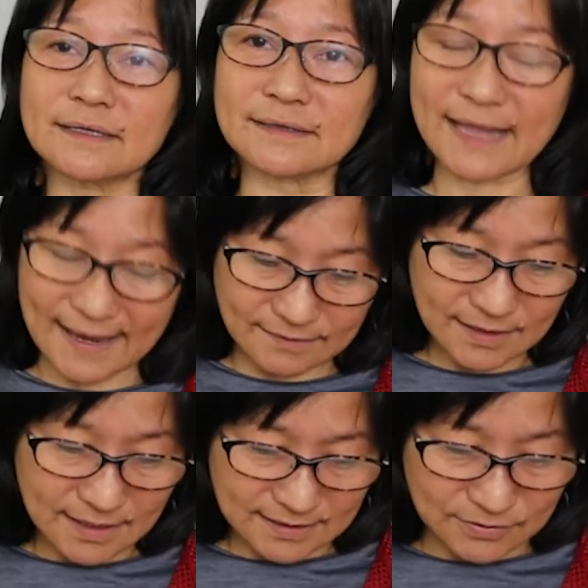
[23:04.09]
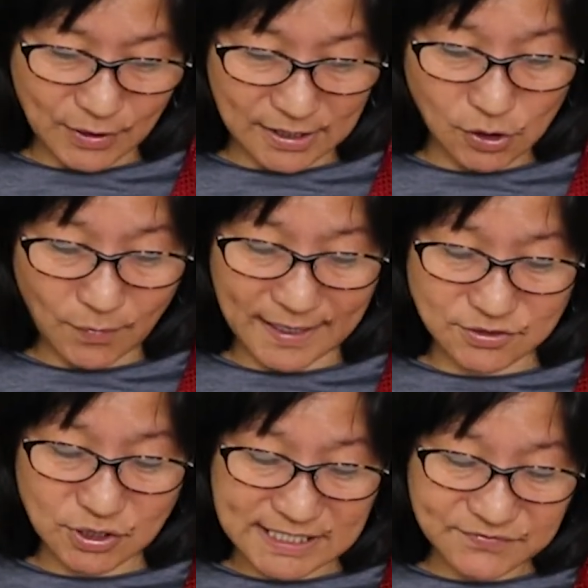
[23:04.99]
Then you can look at
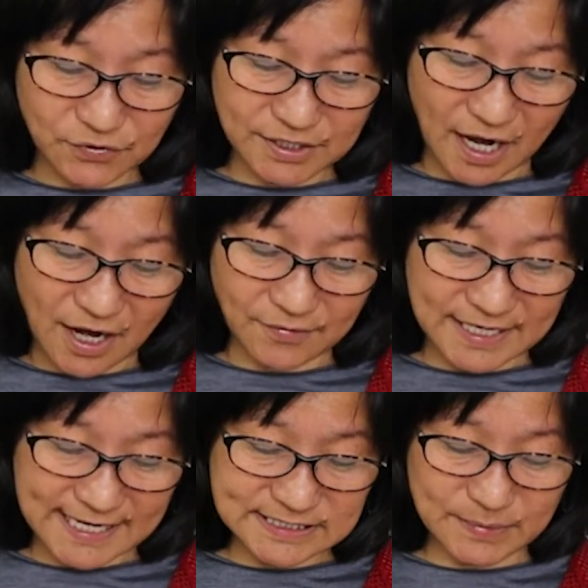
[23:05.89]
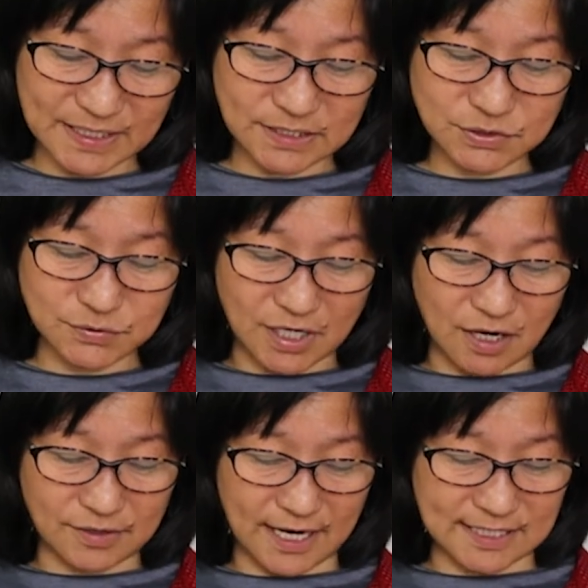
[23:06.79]
transferring the RESP to the
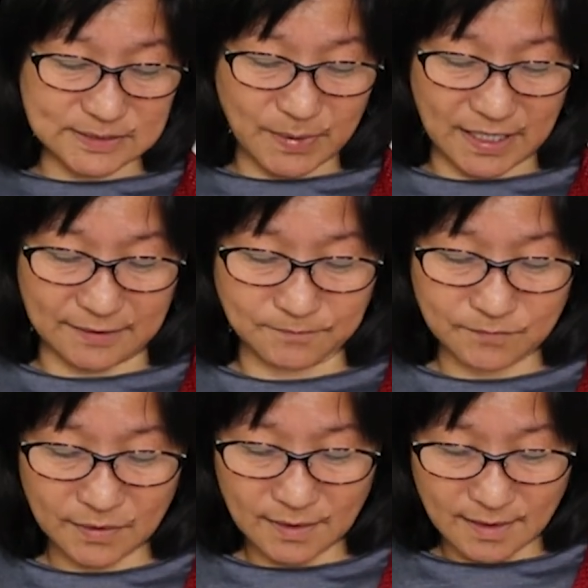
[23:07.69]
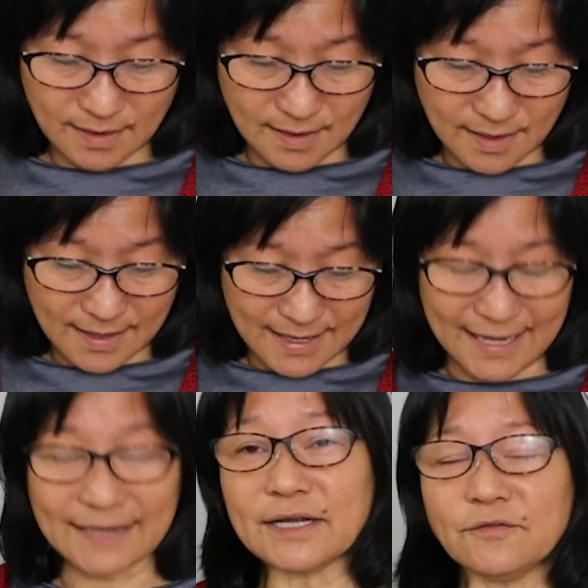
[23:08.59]
RDSP.
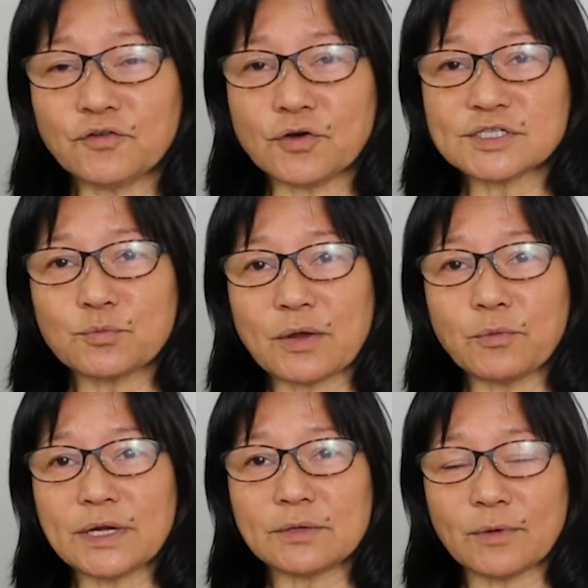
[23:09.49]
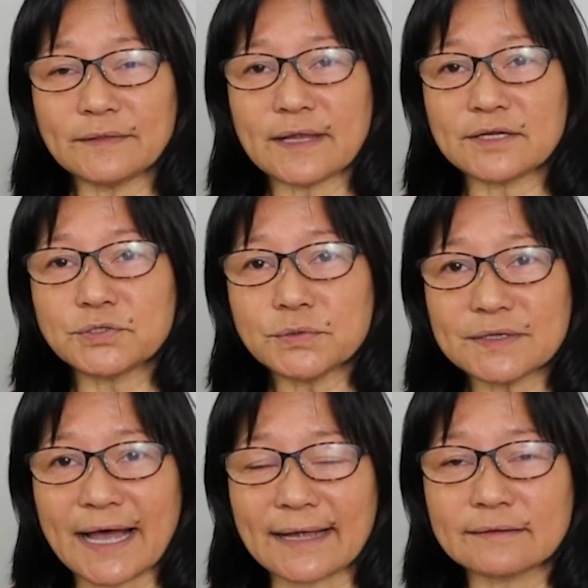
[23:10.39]
And then, of course, when they do
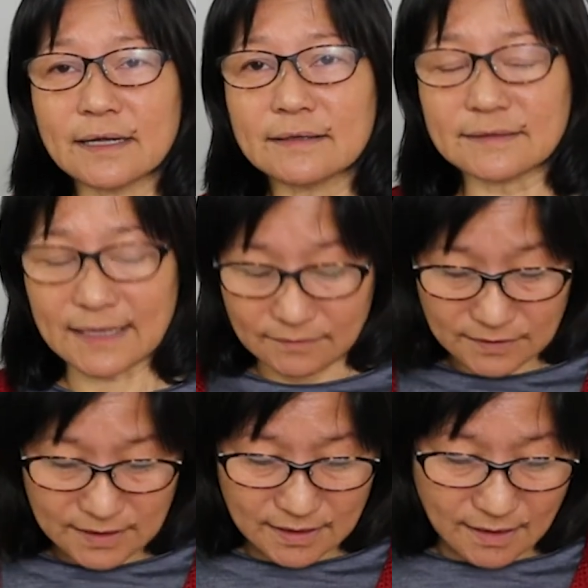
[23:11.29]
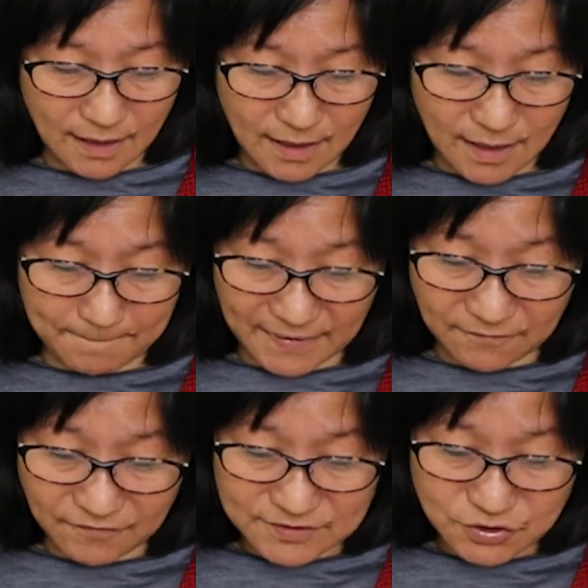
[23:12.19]
that, then the
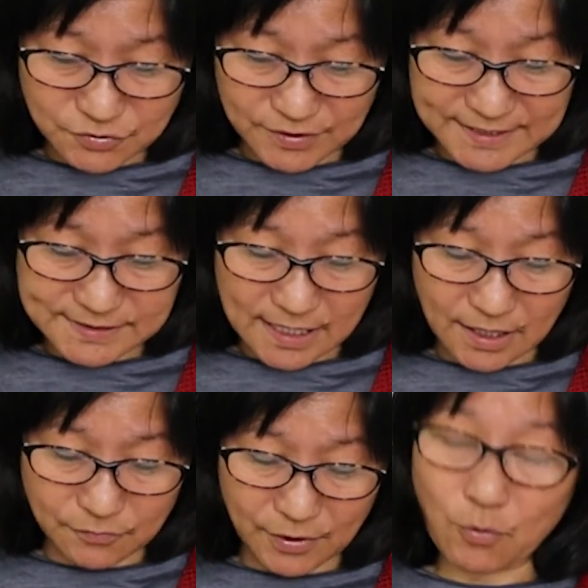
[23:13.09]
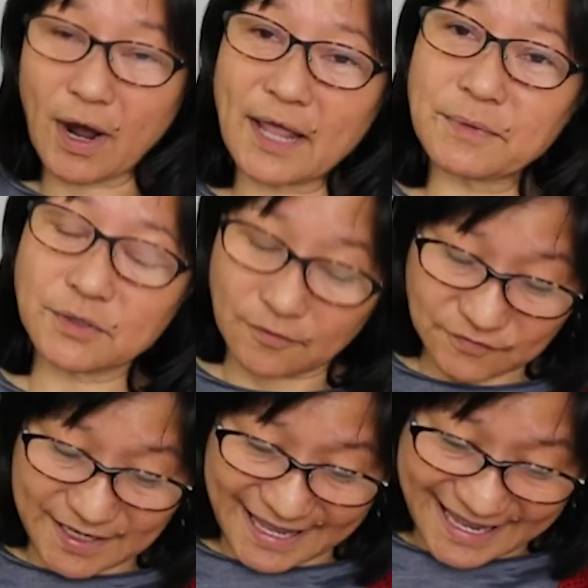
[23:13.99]
beneficiaries' requirement of
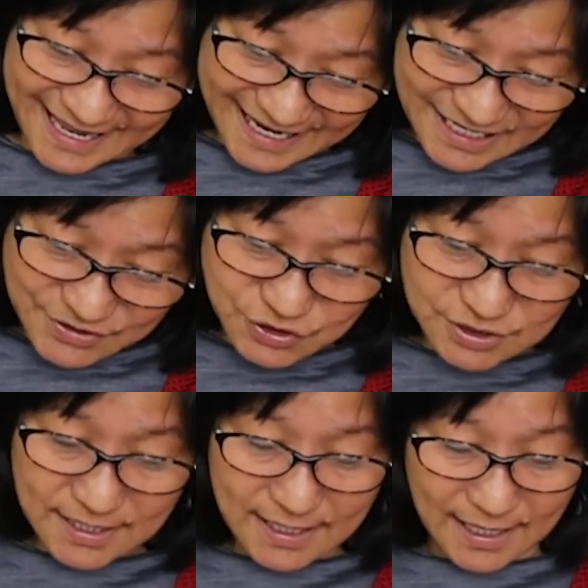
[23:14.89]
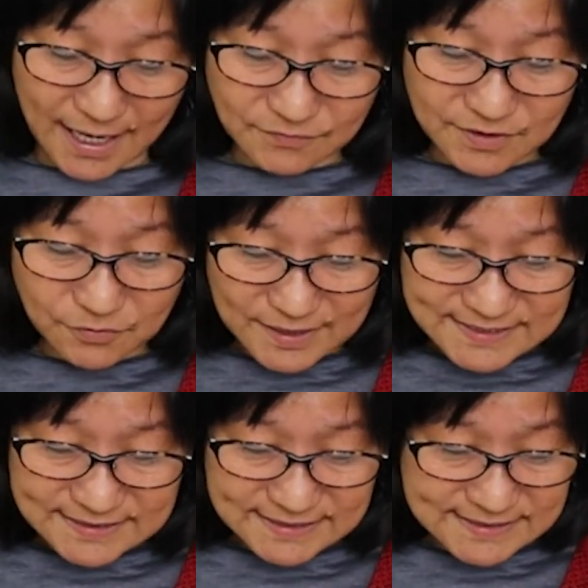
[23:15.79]
the age and the
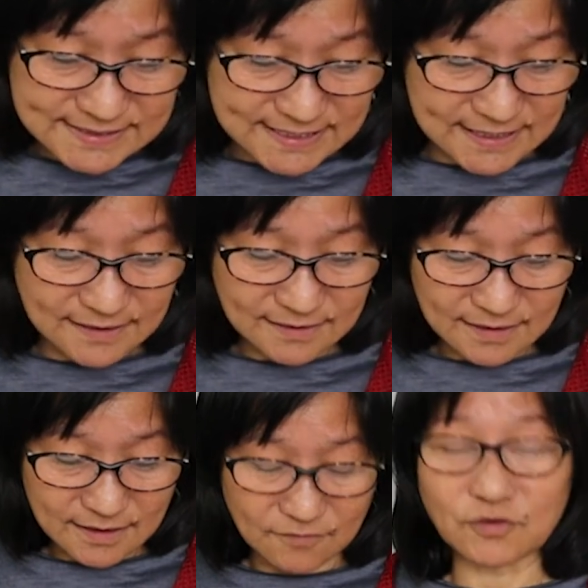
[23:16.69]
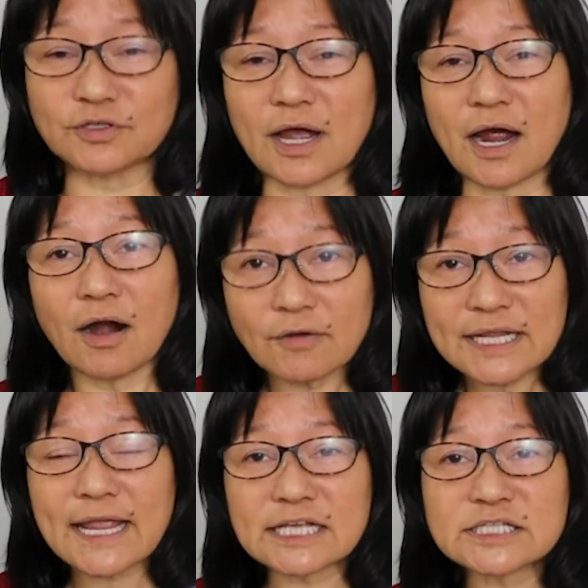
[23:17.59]
residency for the
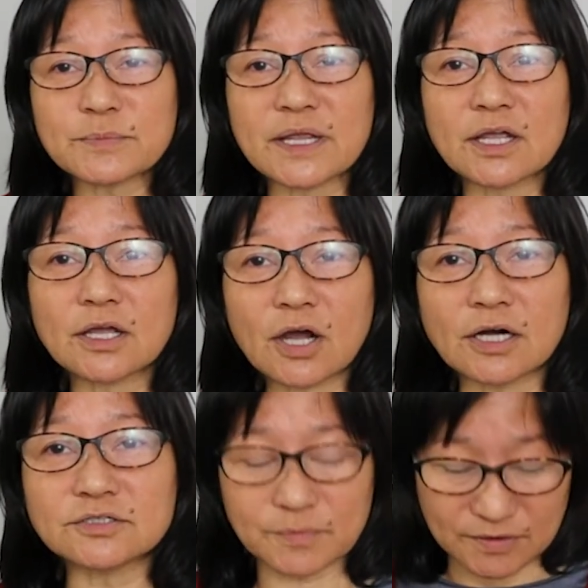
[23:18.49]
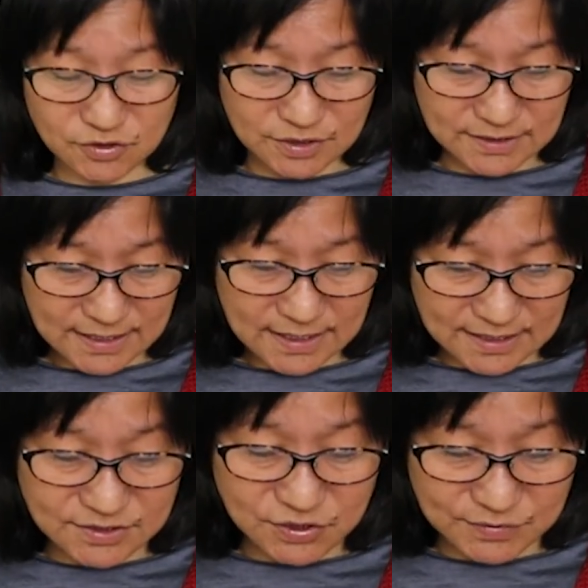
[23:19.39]
RDSP contribution
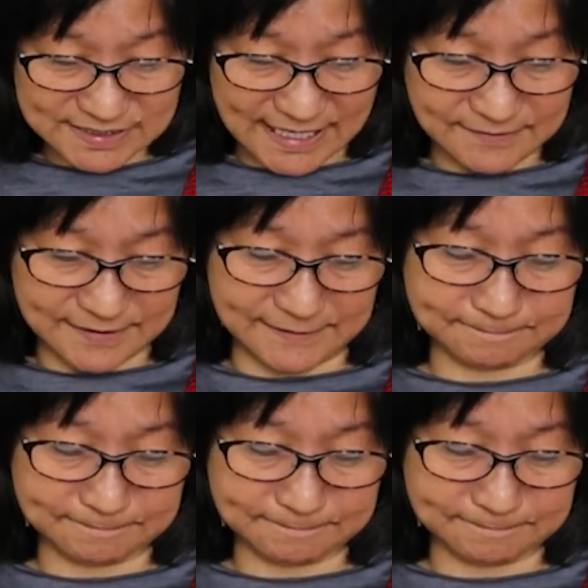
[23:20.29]
is still standing.